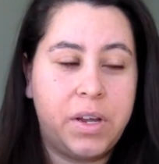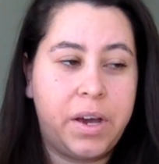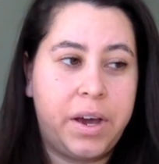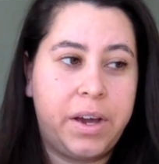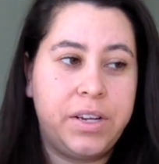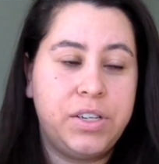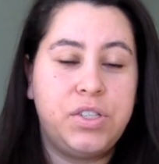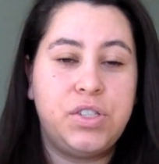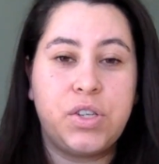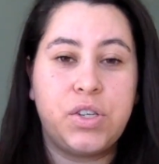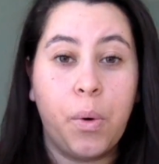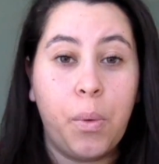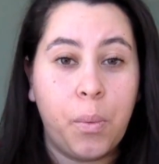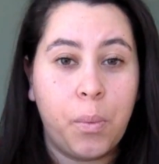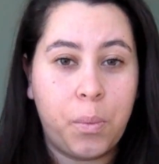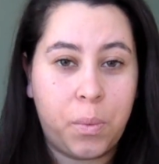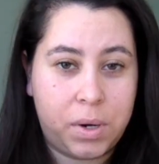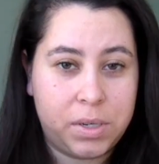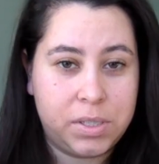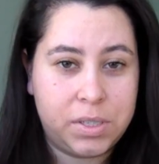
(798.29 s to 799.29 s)
I
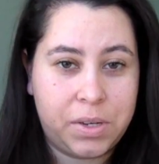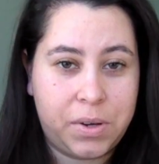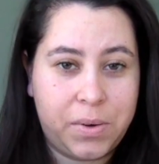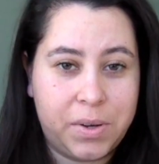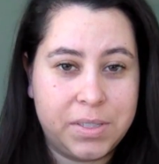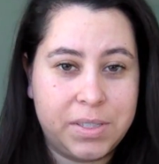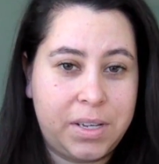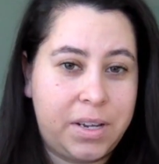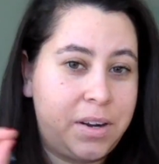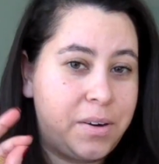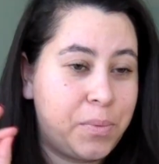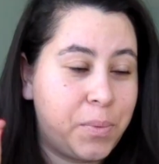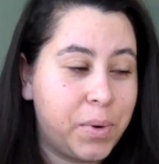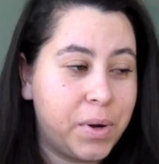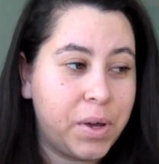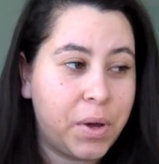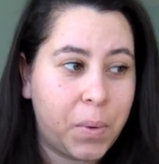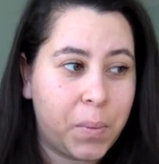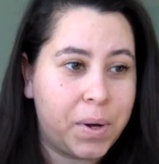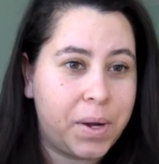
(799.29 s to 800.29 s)
don't want to go outside. I don't
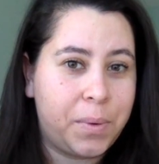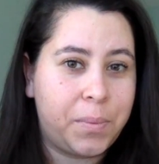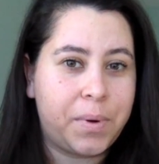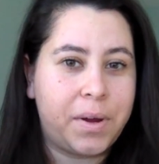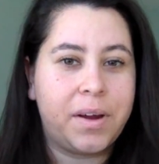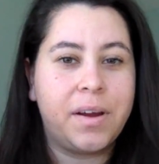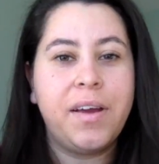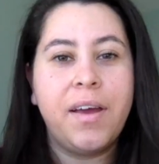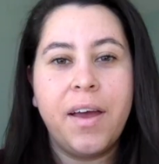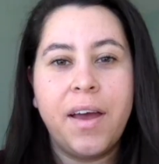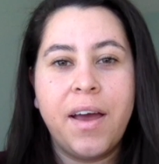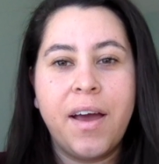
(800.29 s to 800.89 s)
want to go anywhere.